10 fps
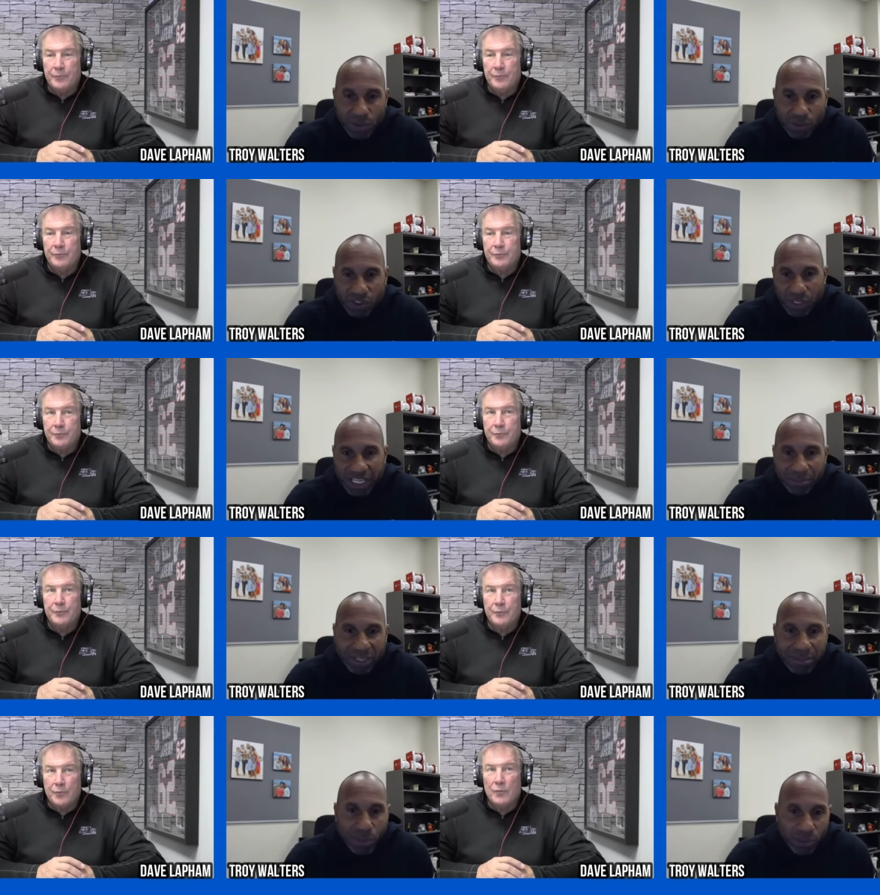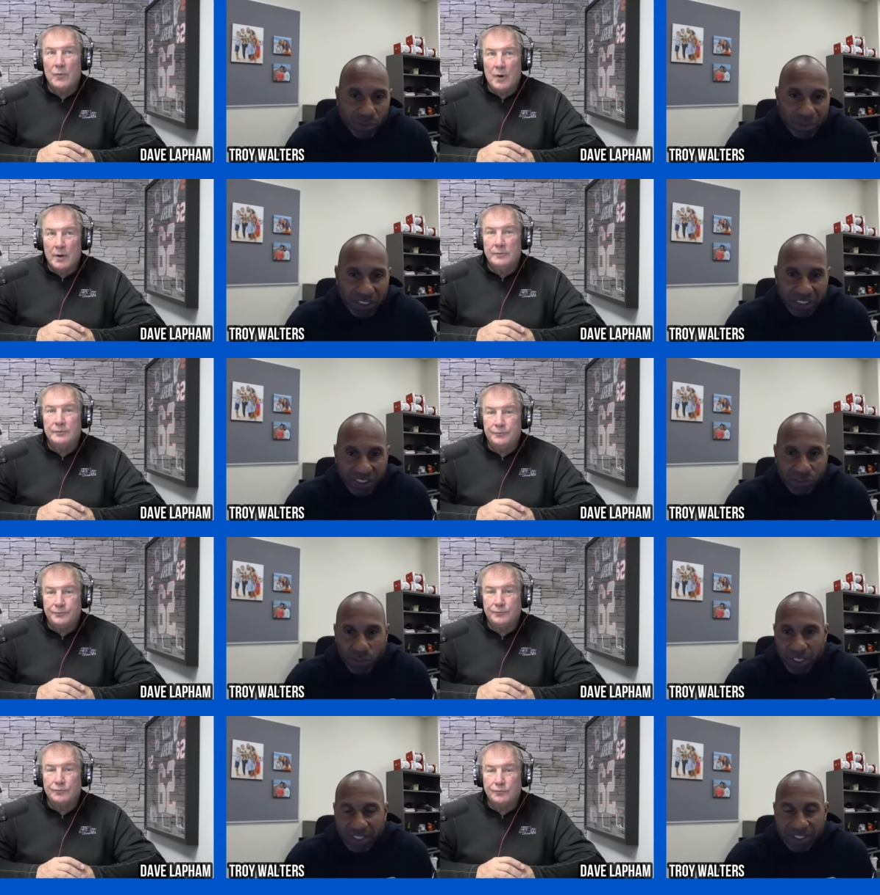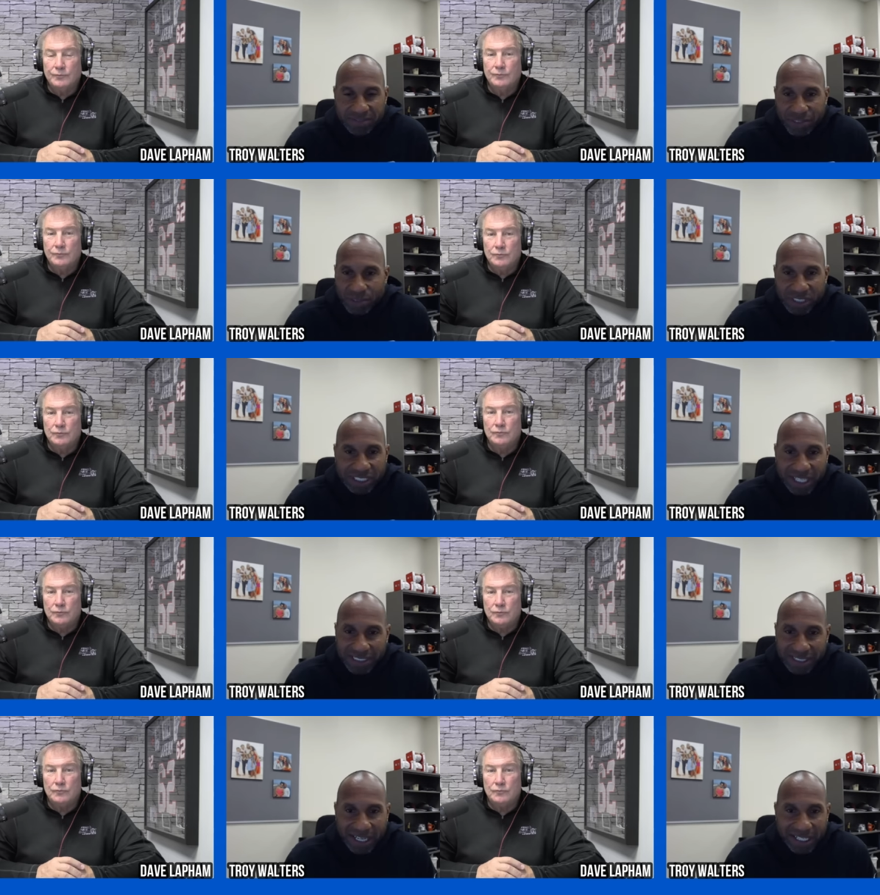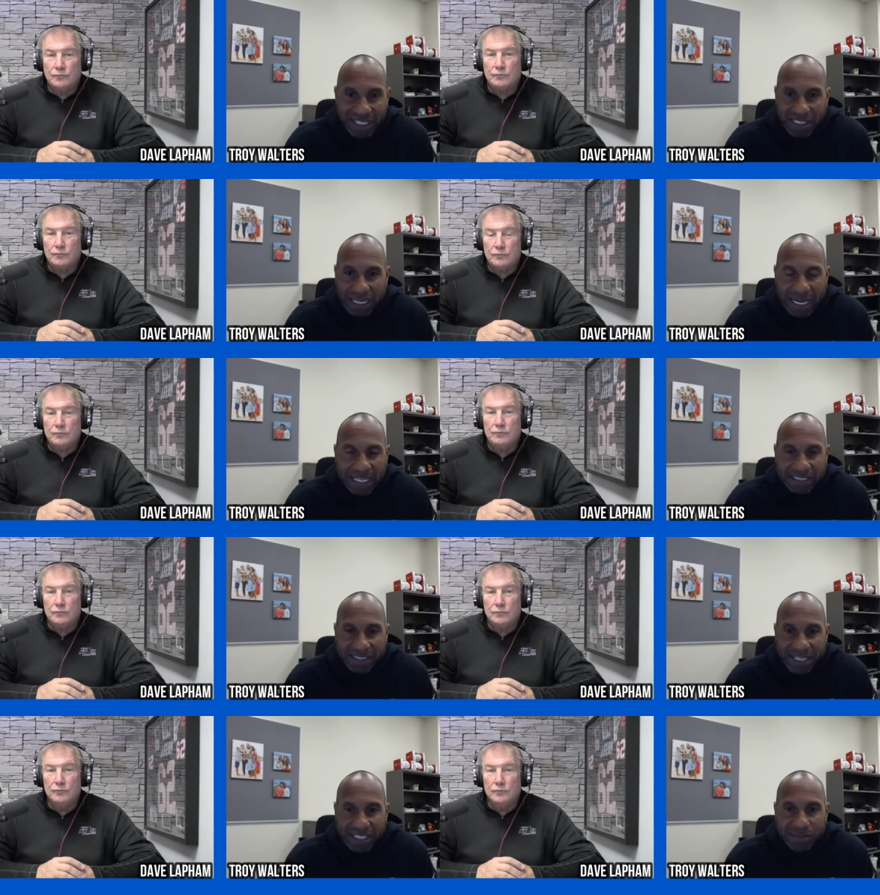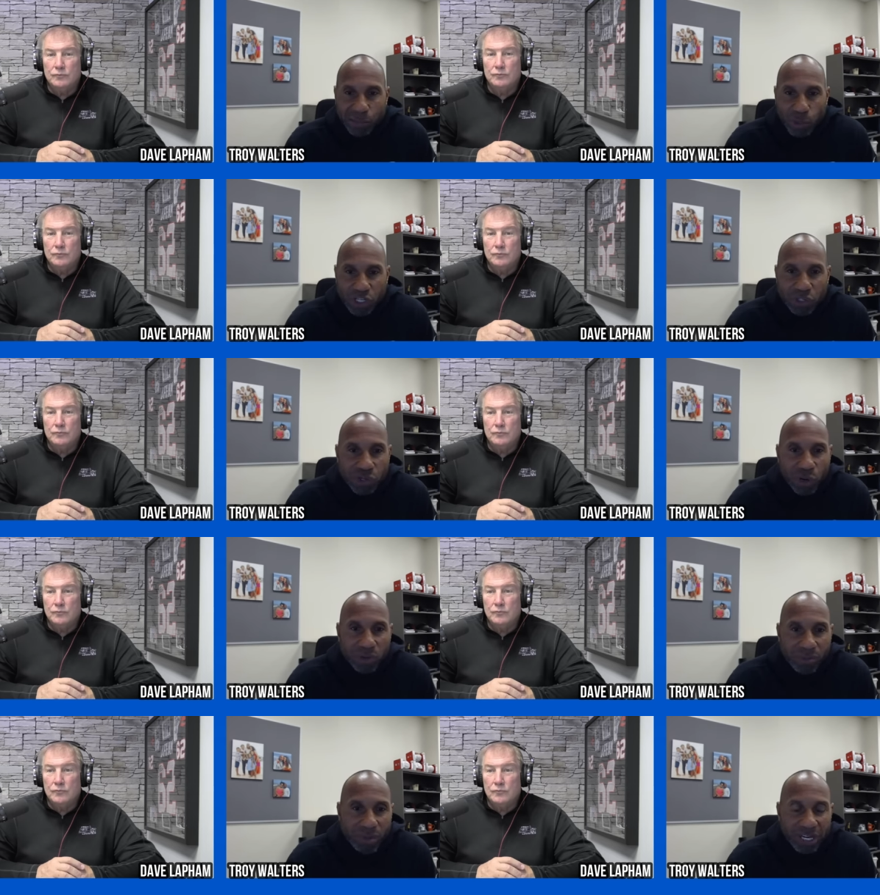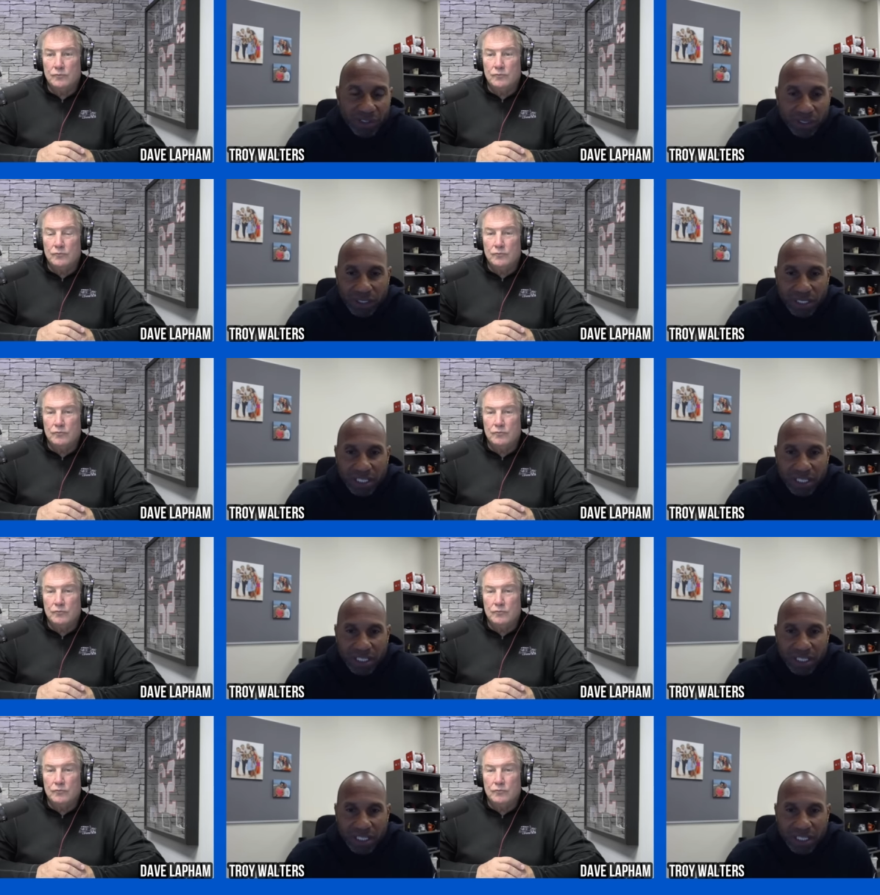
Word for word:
Speaker 1: so they can play multiple positions. One of the th- first things I say to young guys is that the more you know, the better.